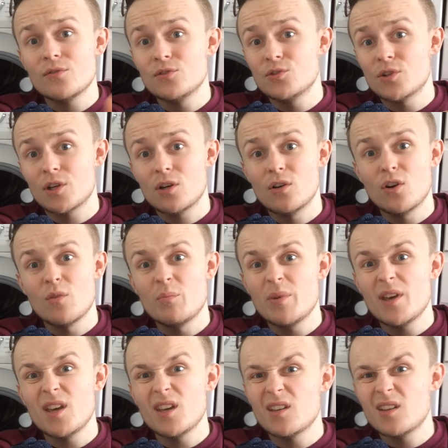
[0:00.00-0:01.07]
if you drink a lot of
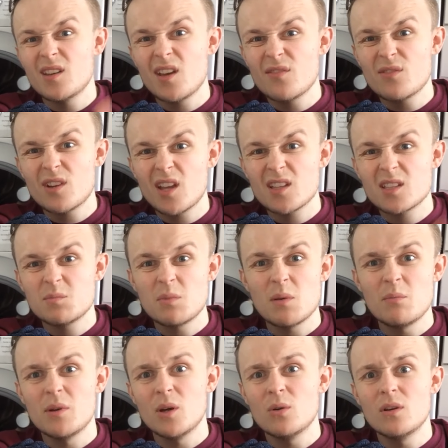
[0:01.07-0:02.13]
beer, everyone gets a
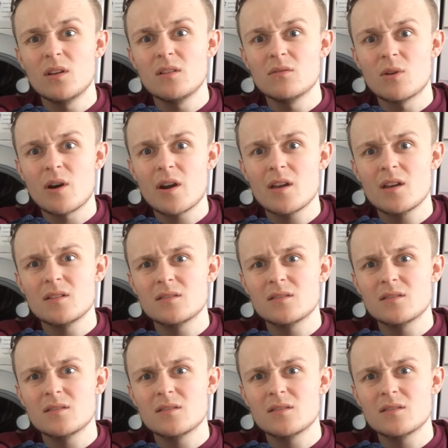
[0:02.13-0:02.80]
bit bloated, right?